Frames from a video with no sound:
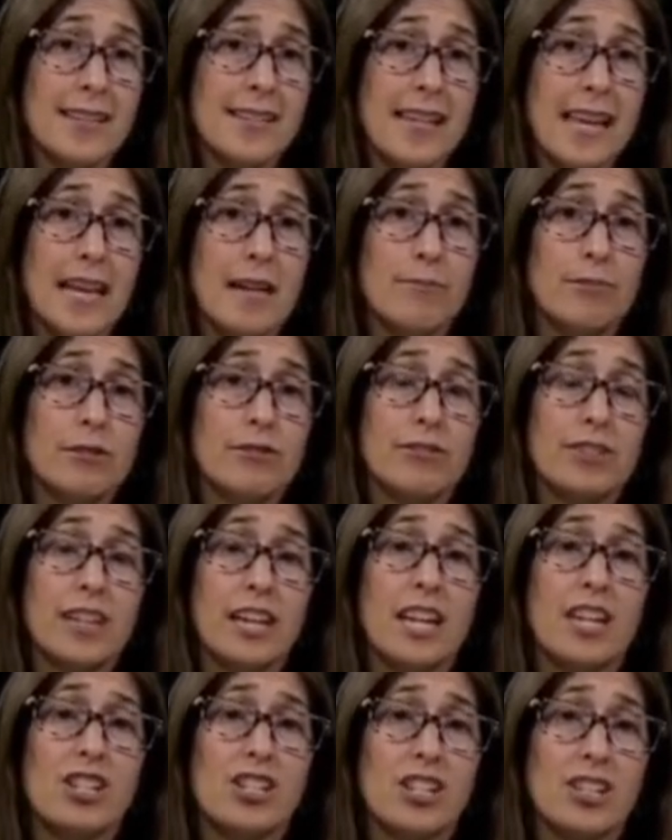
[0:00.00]

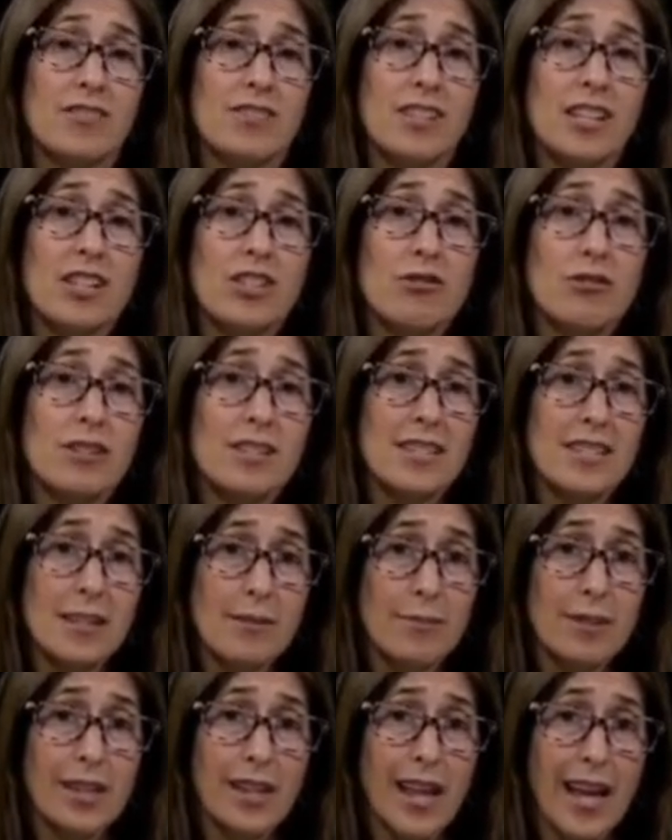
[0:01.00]
amplification of sensory
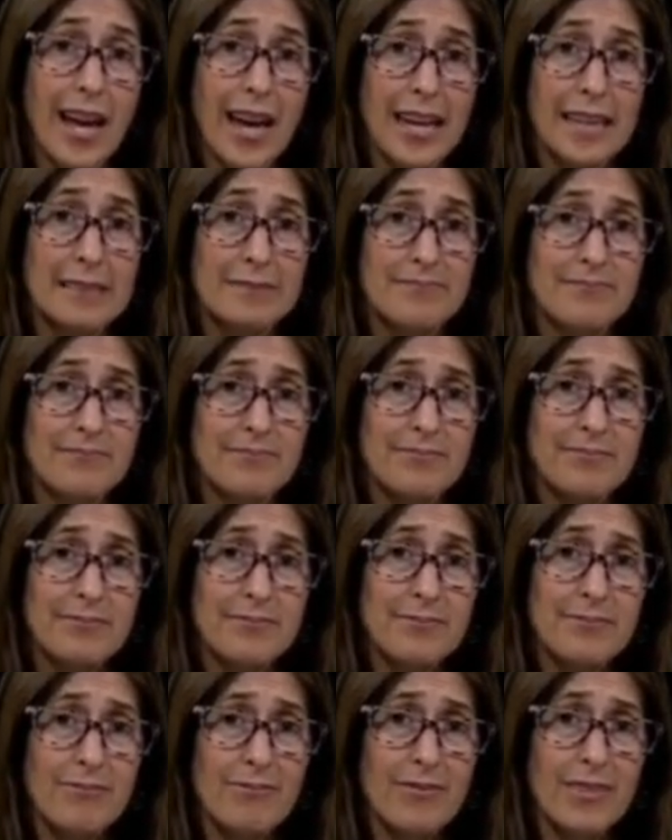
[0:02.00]
stimuli
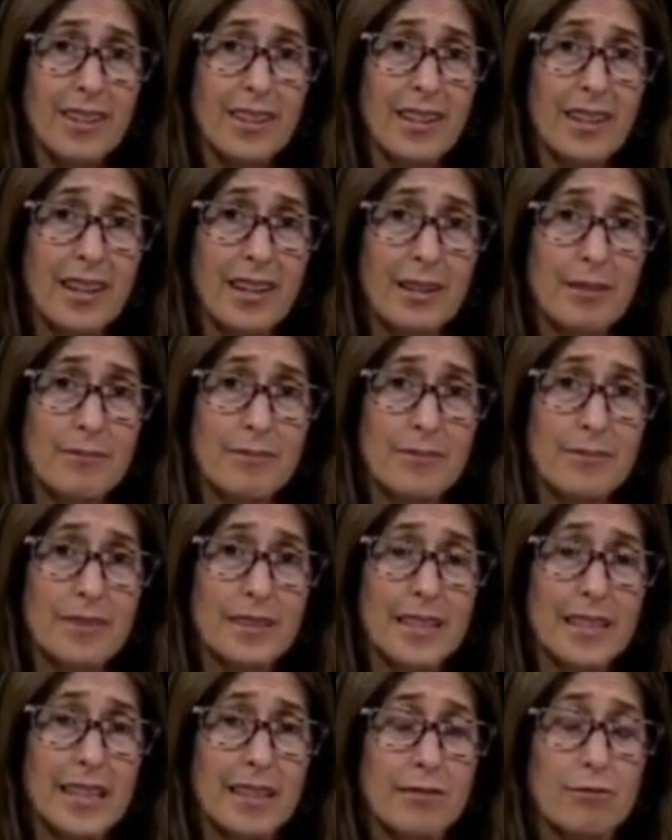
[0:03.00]

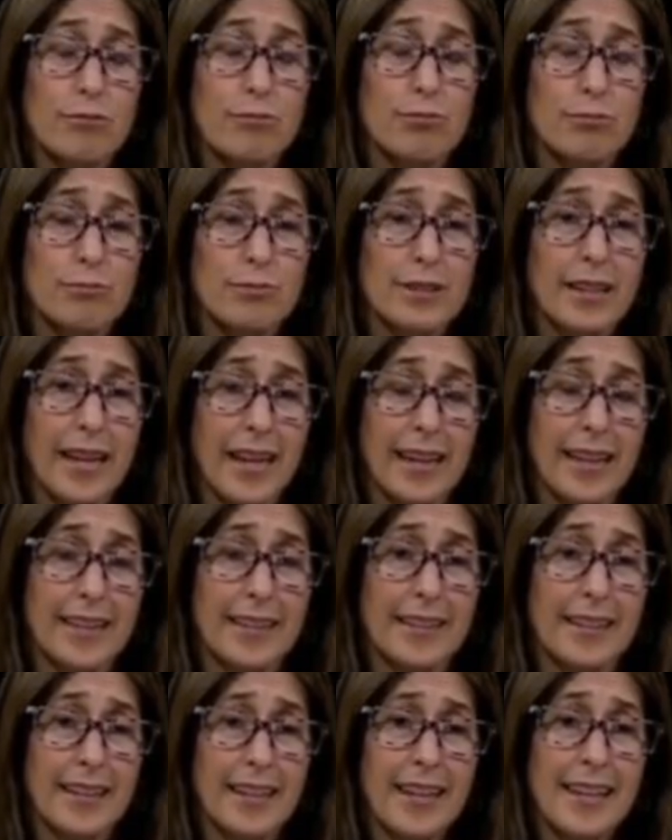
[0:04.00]

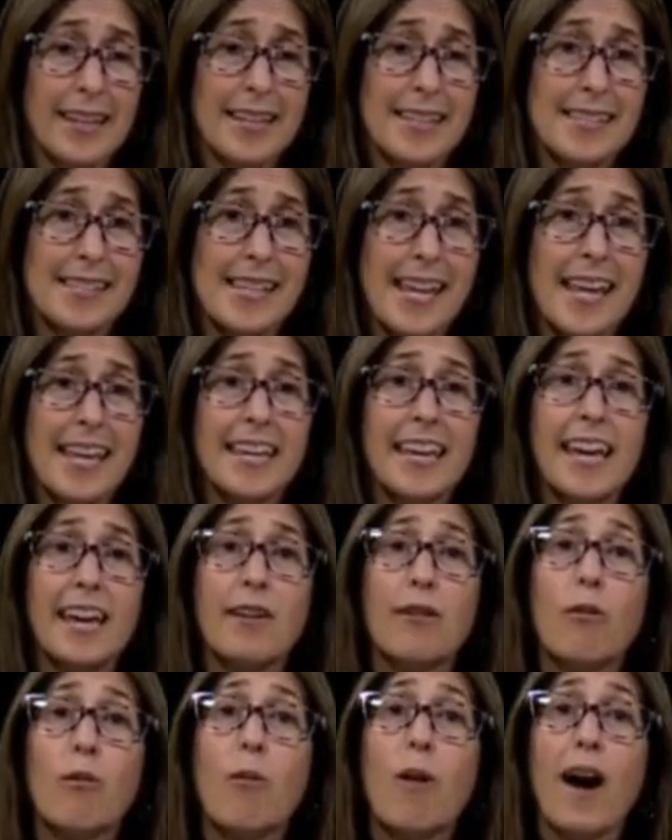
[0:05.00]
can take a
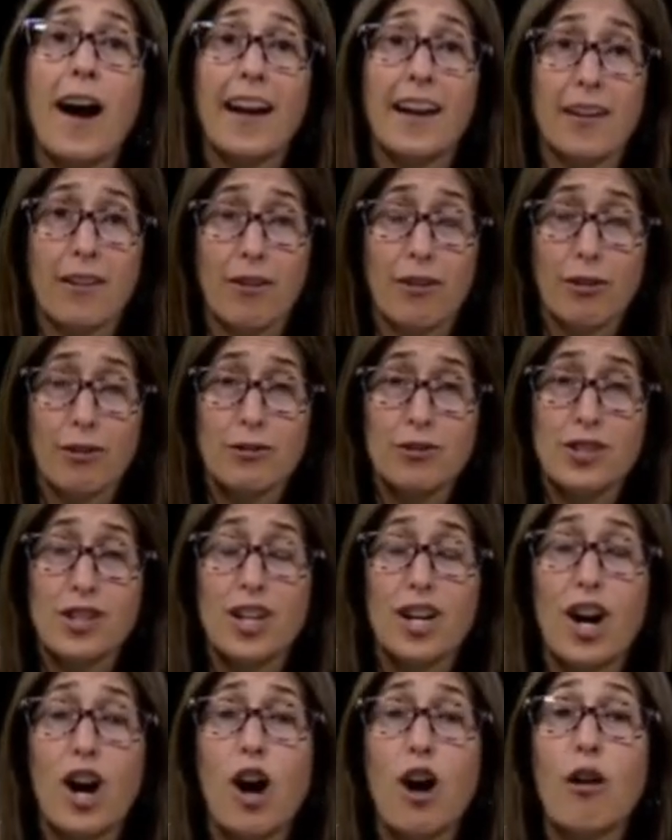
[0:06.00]
while to
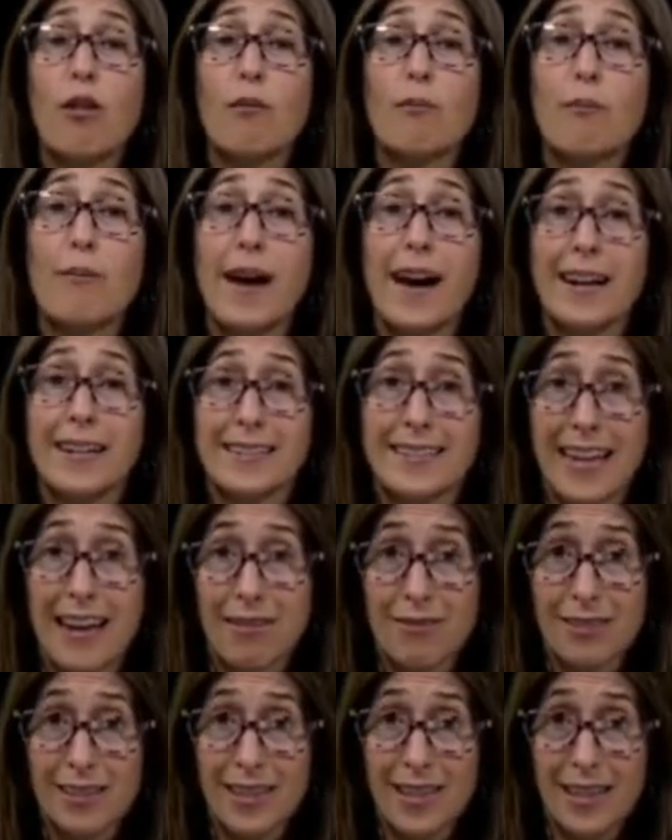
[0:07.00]
calm back
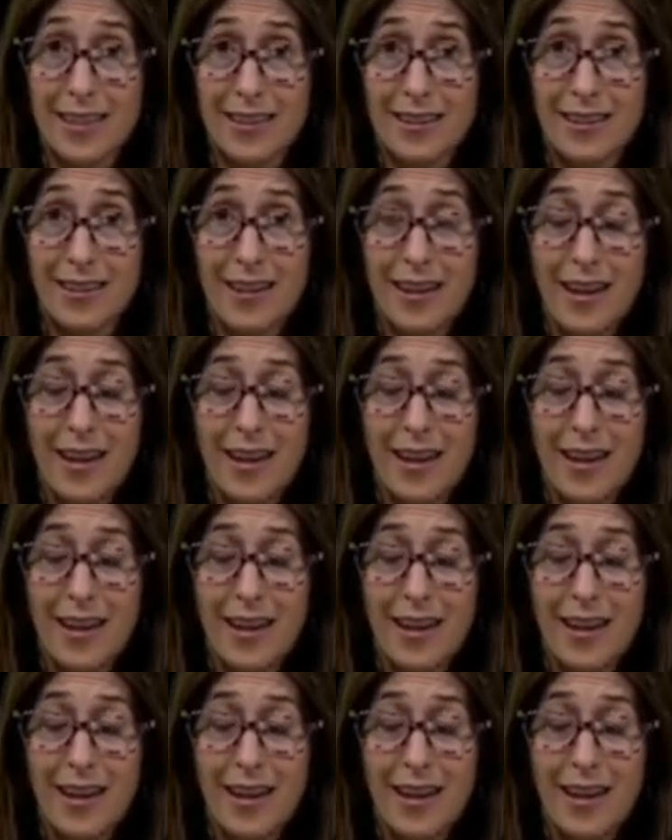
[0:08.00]
down again.